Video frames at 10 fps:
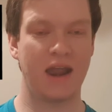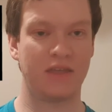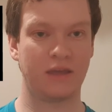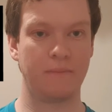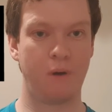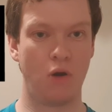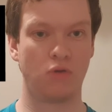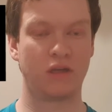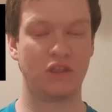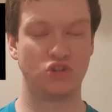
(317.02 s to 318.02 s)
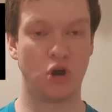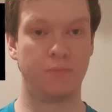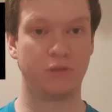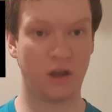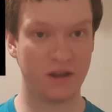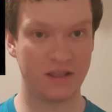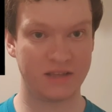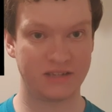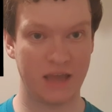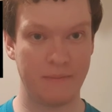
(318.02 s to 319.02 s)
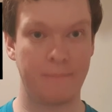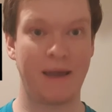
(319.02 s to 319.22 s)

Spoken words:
and I think Paul will get the job done in this game